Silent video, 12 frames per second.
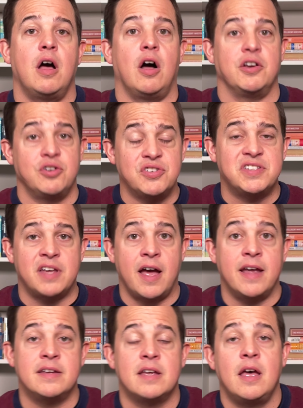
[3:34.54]
on your
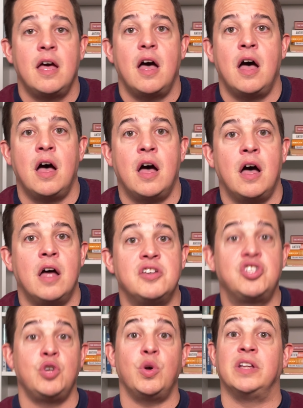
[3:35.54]
site
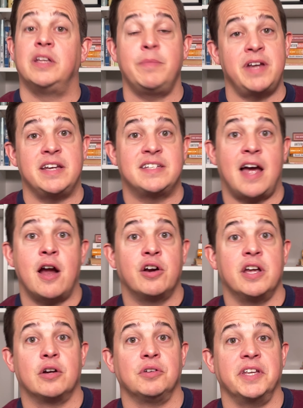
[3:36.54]
to eliminate tire
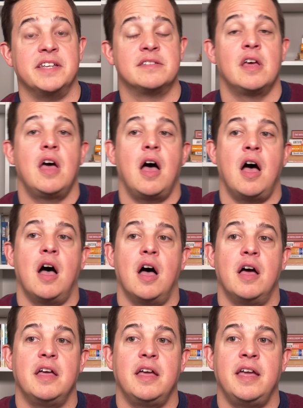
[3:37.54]
kicker leads
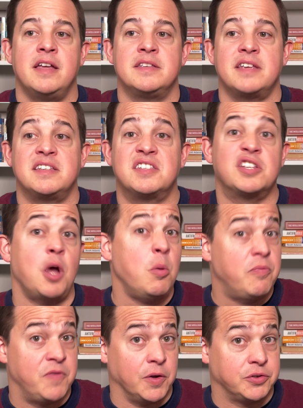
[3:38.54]
is a
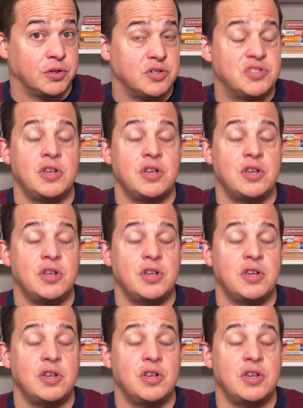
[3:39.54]
scope filter.